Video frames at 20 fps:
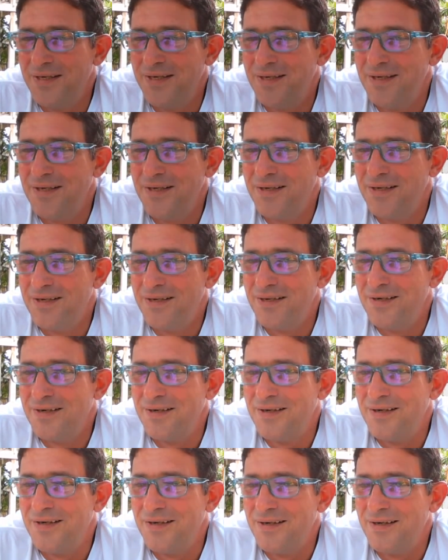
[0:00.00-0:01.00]

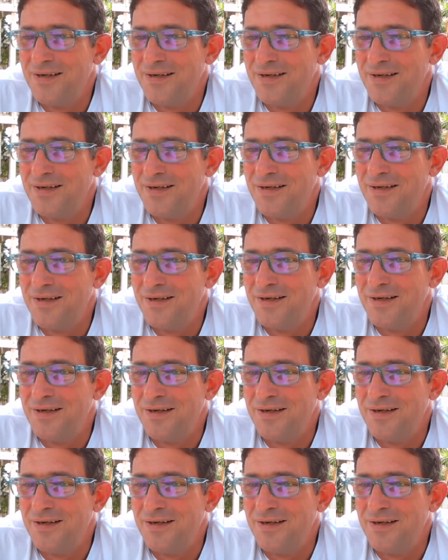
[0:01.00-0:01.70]
[no speech]